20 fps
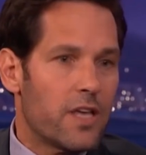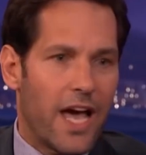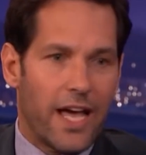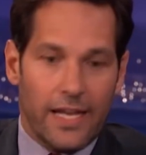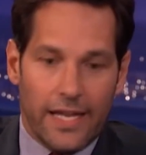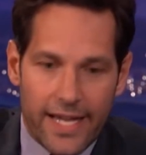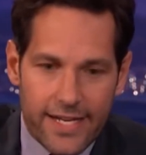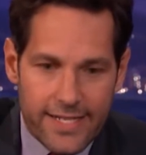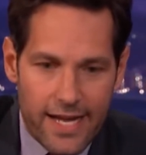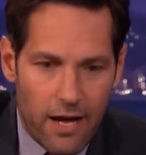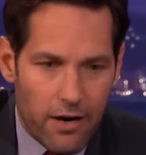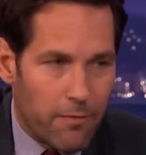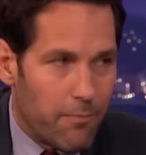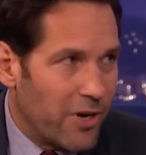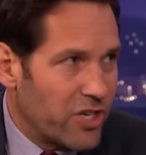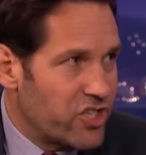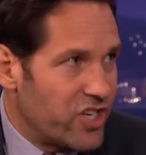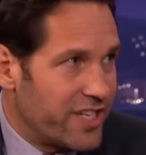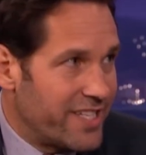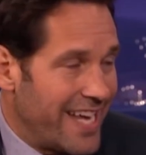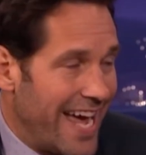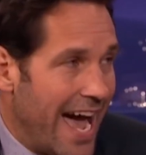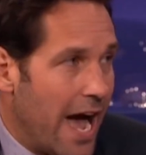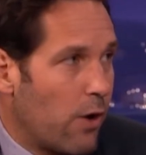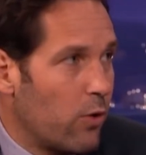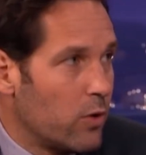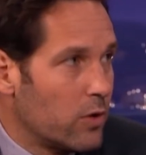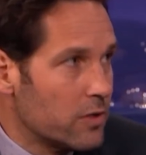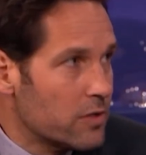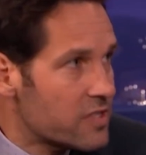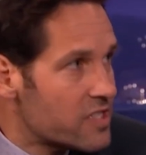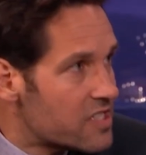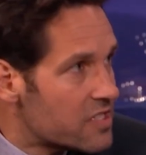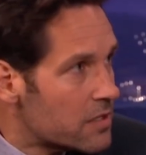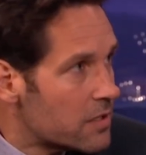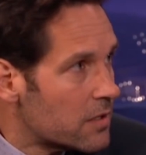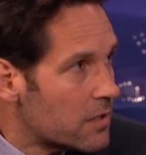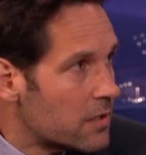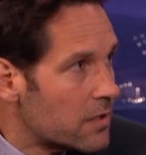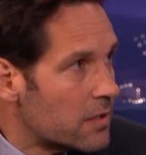interview with Empire magazine,
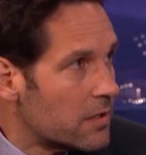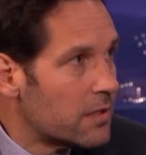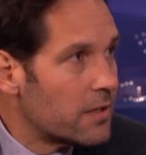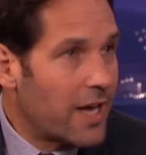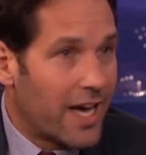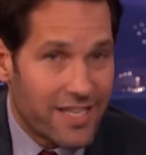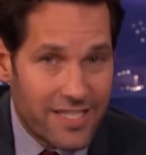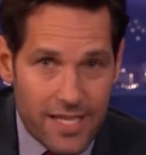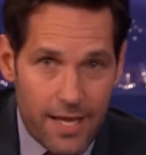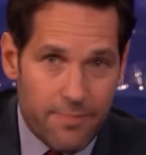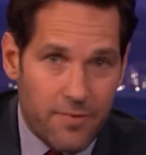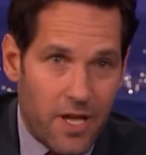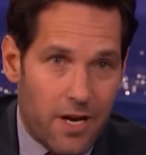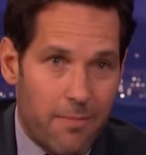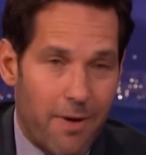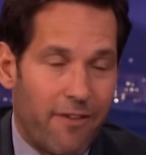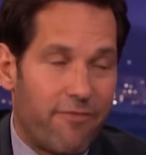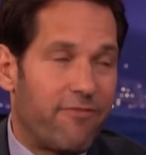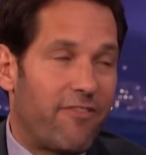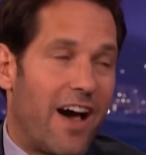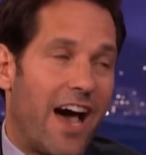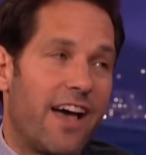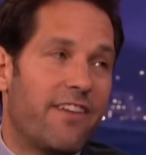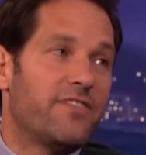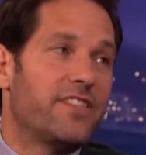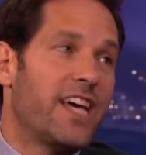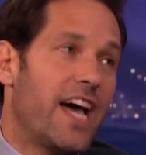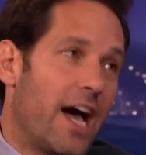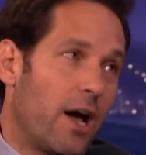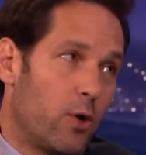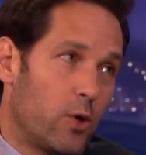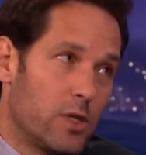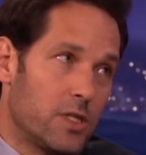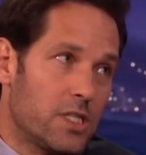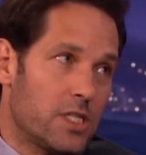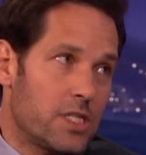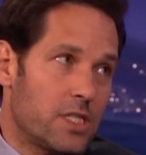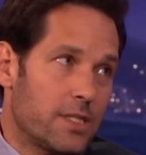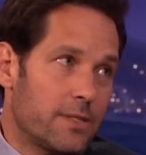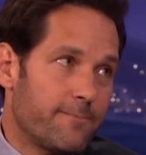Rudd claimed that Ant-Man and the Wasp
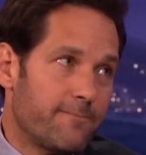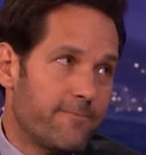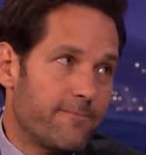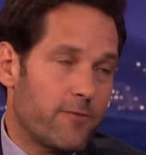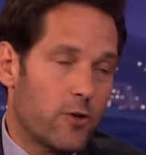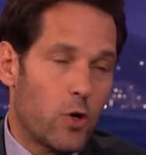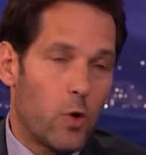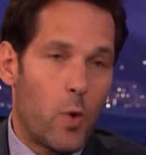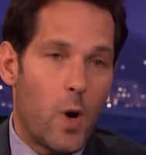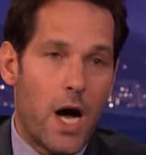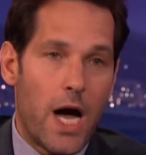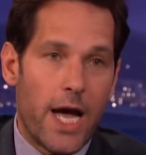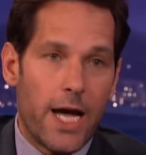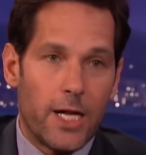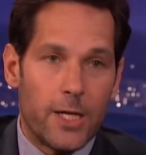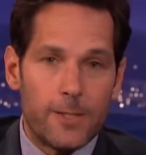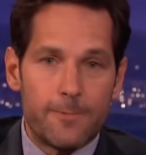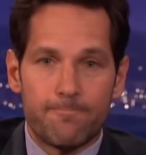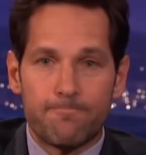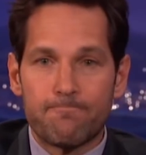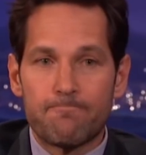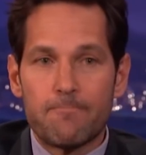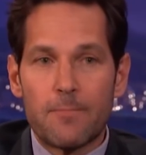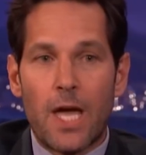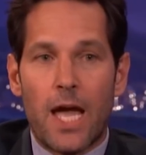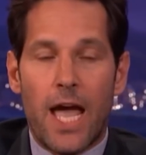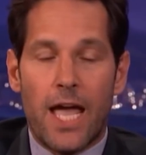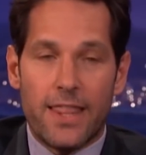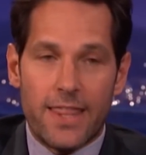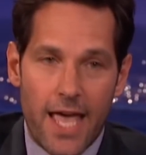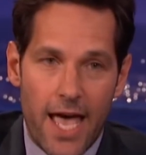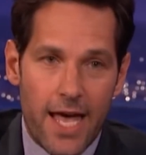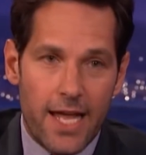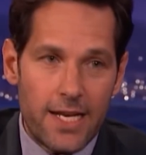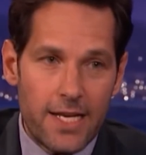Quantumania was motivated by Thor